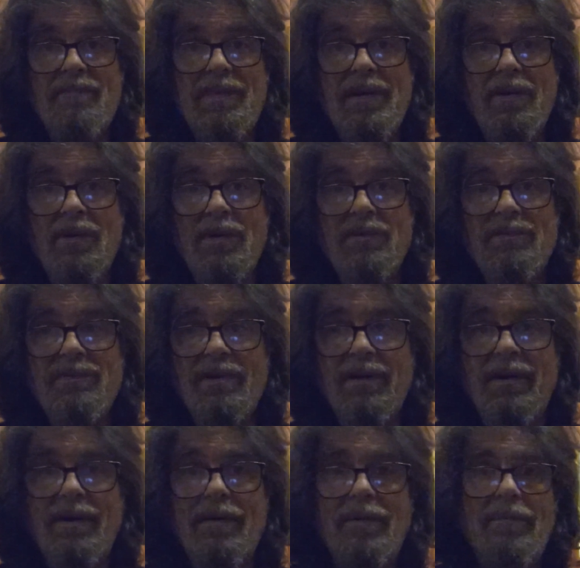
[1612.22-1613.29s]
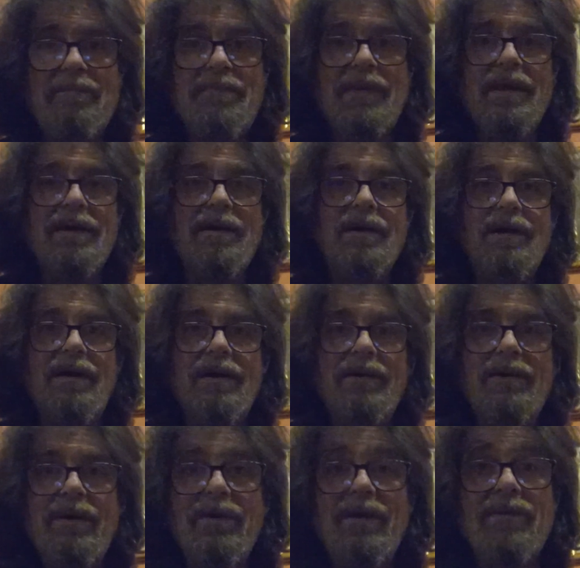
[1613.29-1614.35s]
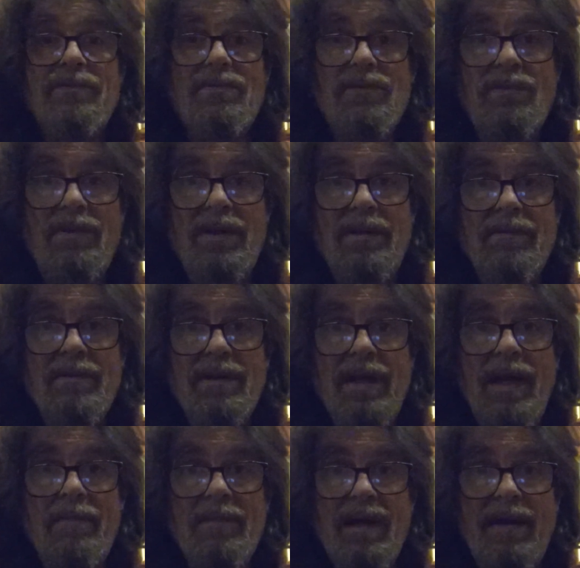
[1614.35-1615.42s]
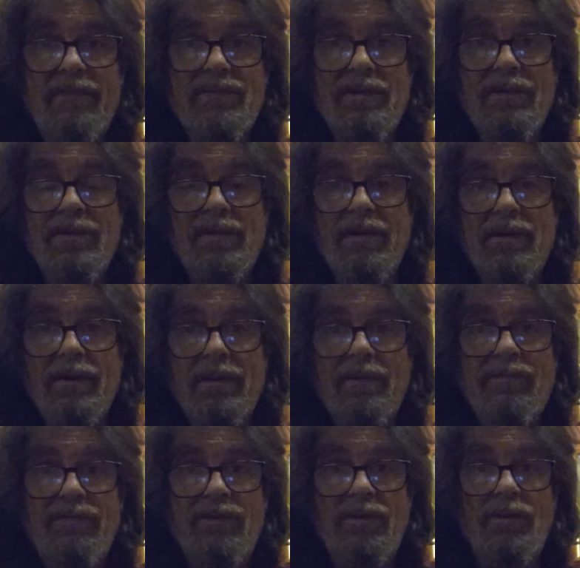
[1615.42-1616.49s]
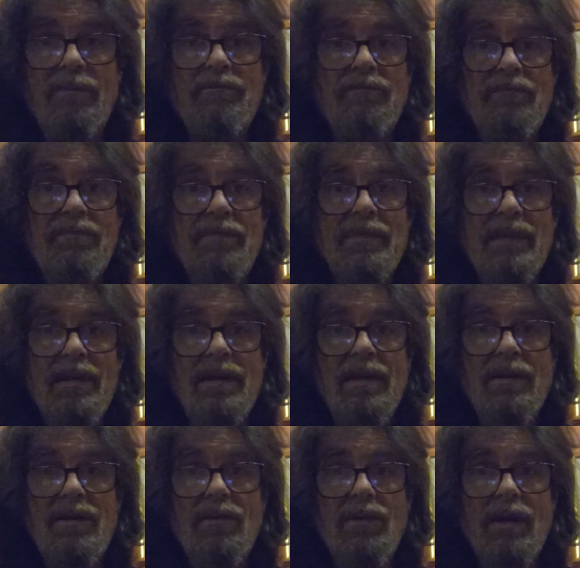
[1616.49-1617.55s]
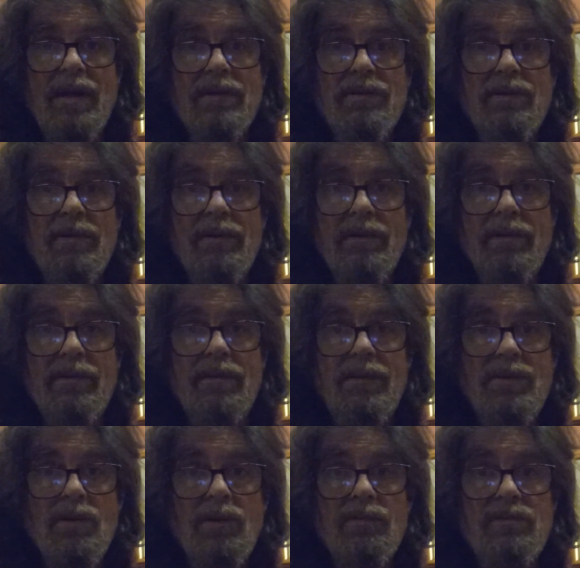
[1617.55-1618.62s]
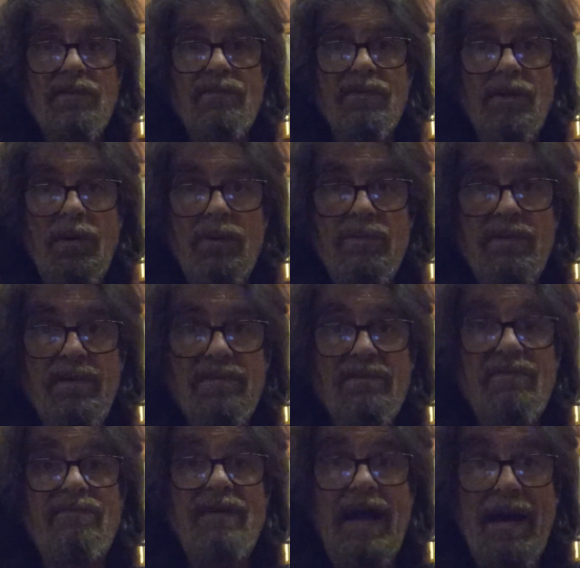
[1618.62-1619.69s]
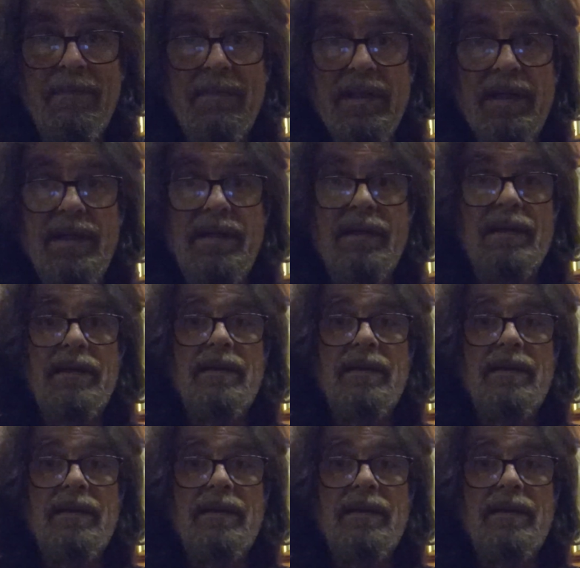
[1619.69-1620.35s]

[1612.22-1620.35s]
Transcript: There was a, a, a street named after the film director Joseph Losey's family